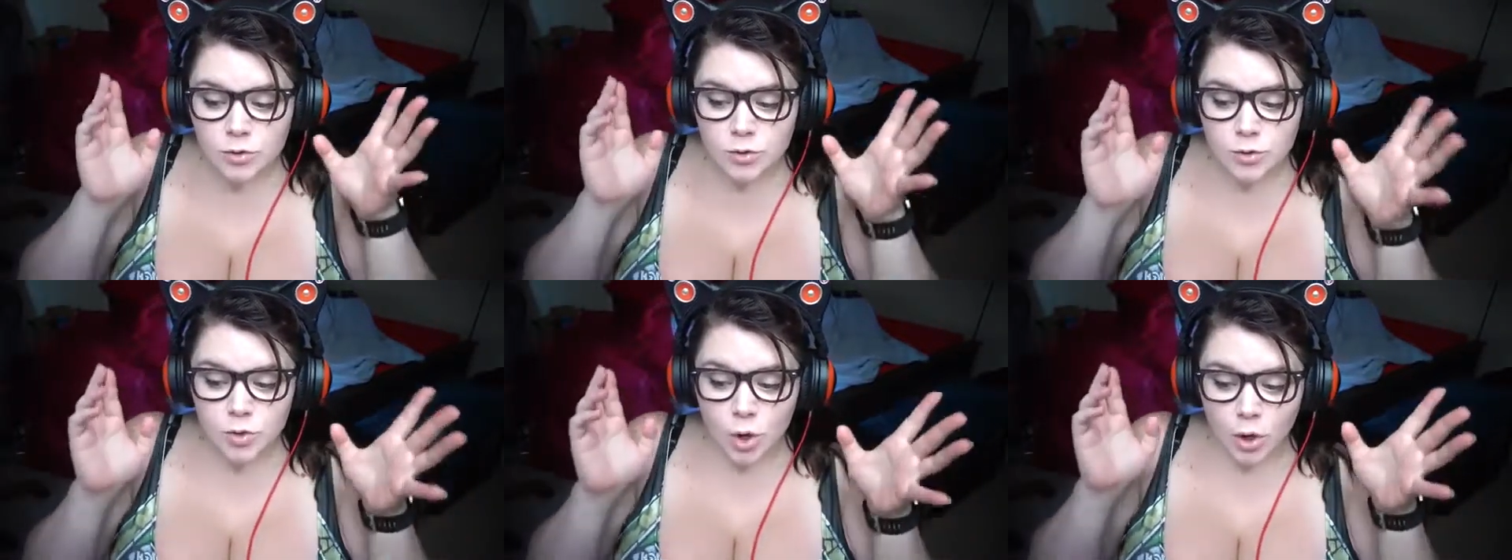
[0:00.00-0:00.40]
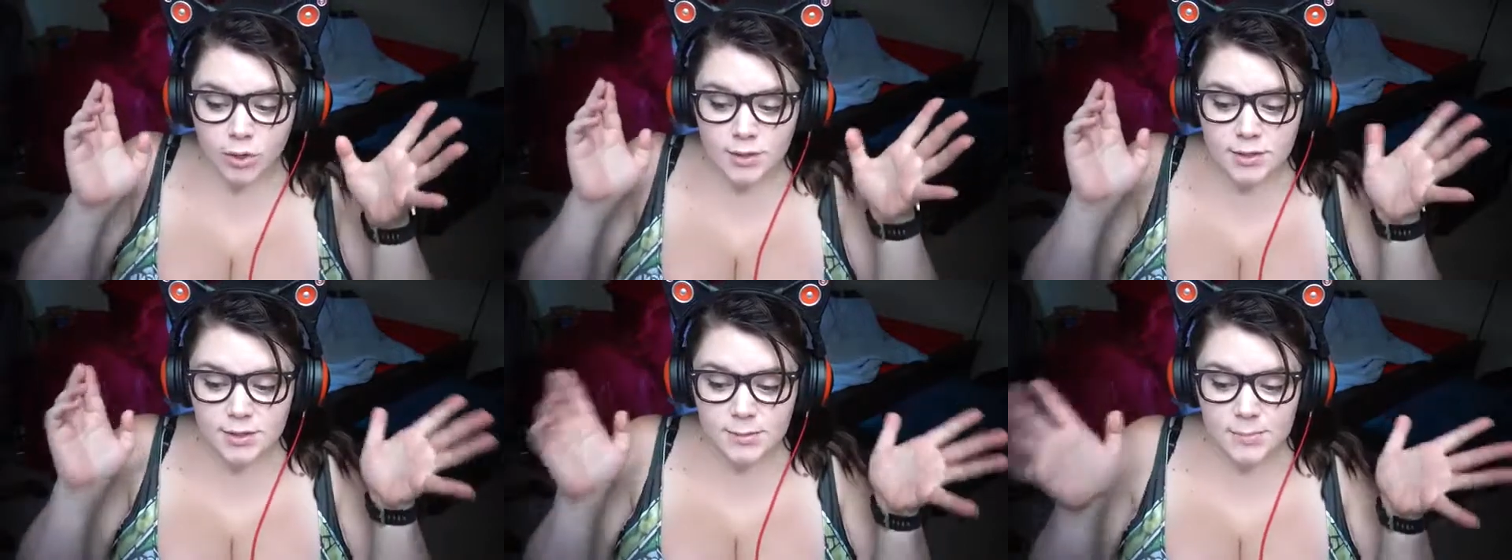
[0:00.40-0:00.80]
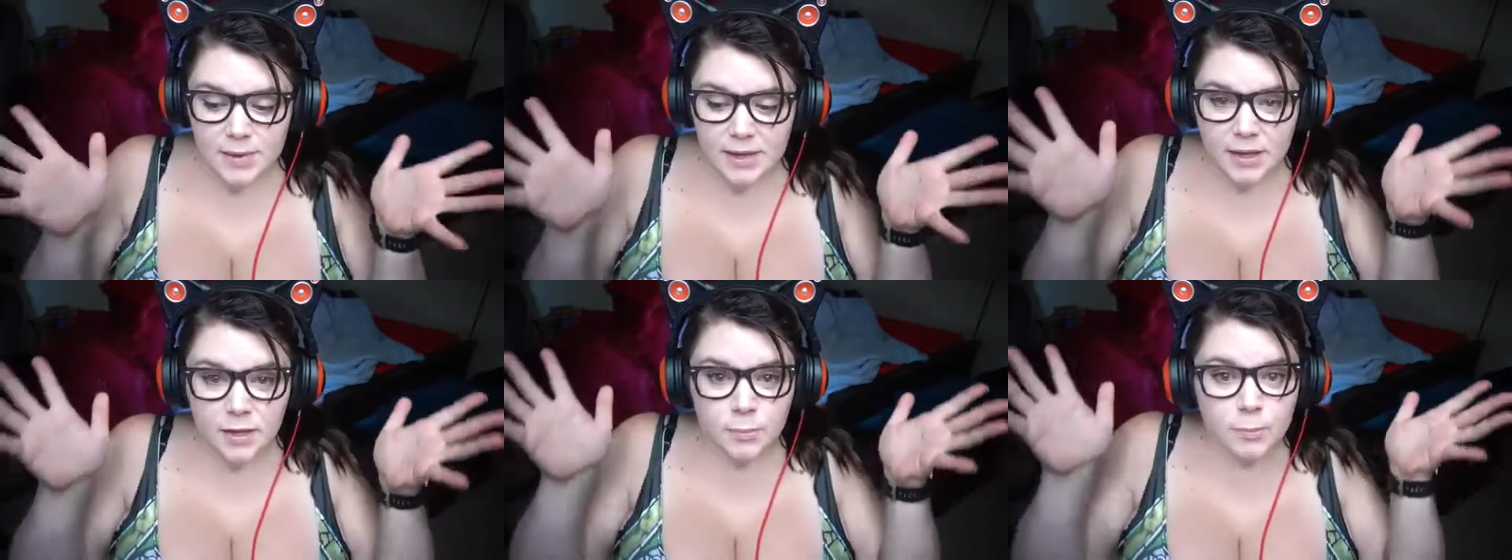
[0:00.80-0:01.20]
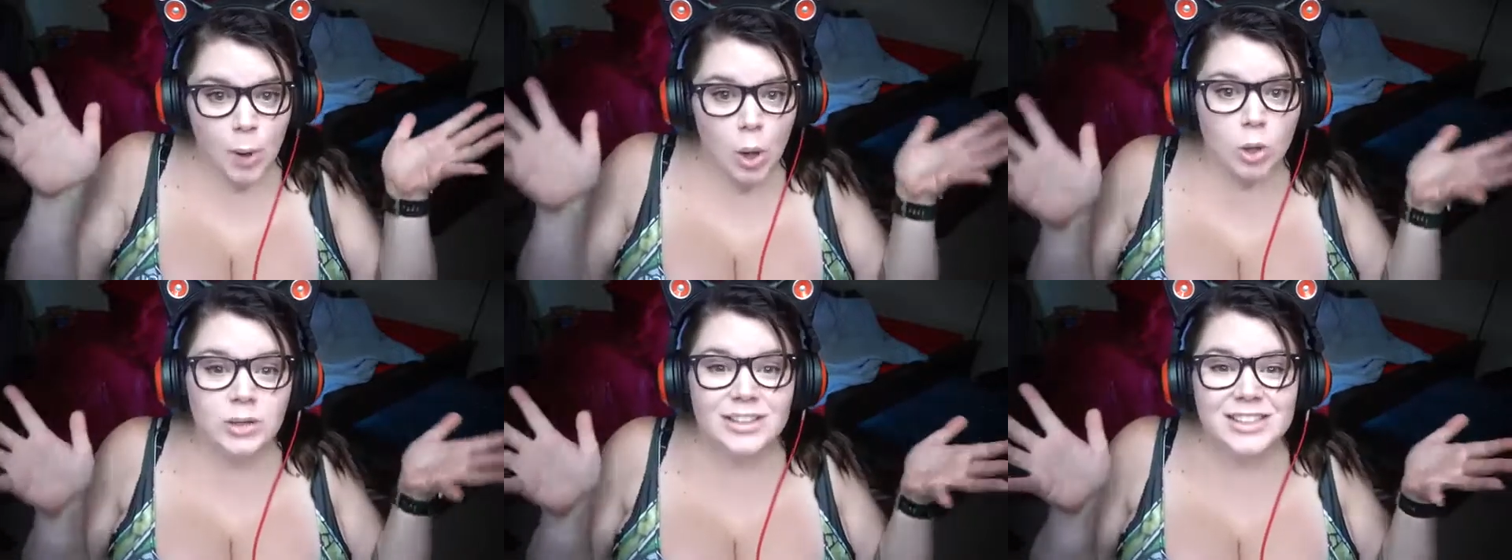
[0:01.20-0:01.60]
do not speak
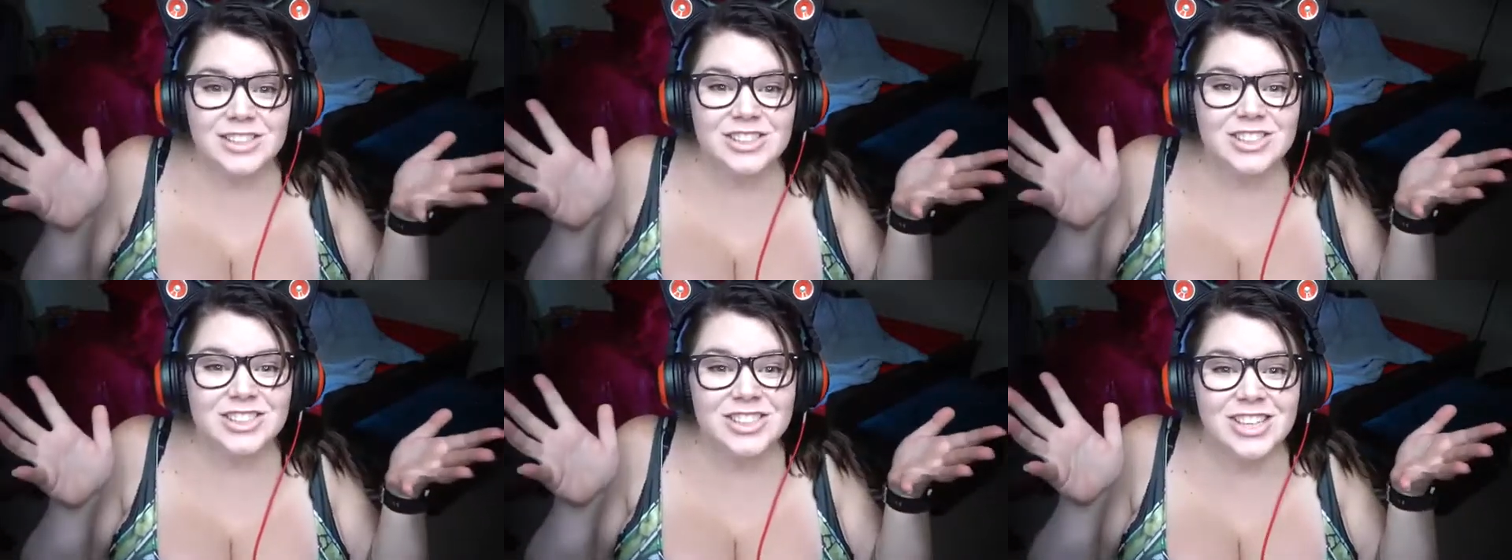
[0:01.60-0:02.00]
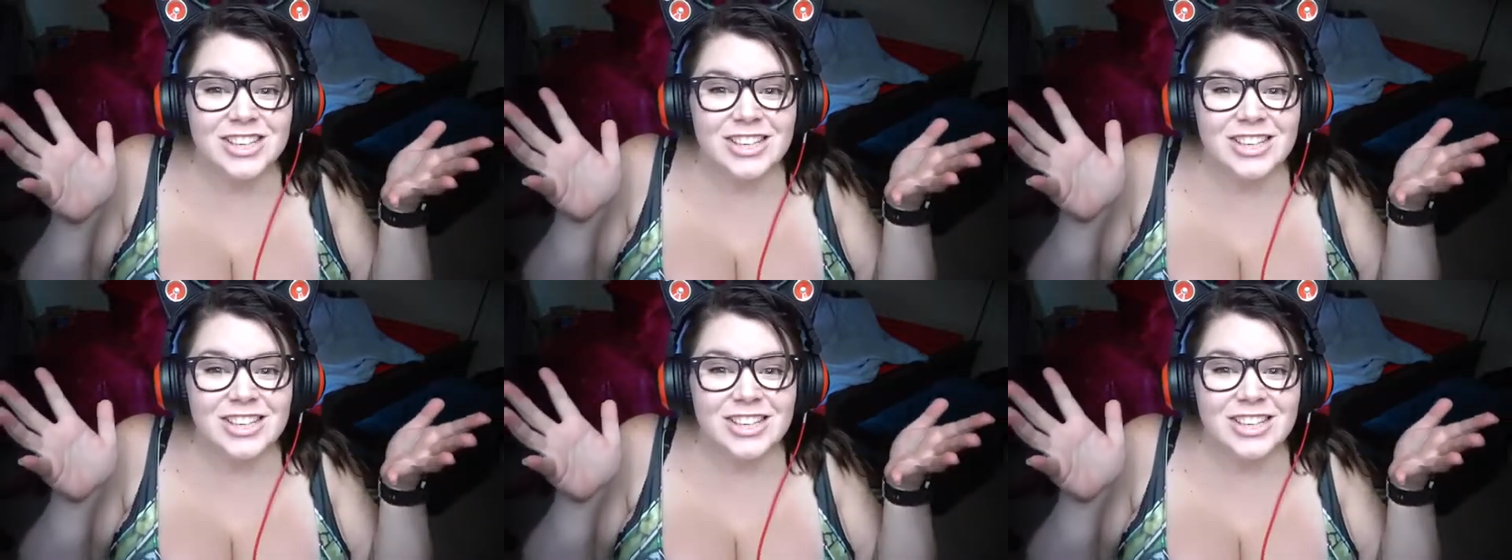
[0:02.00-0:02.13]
Polish.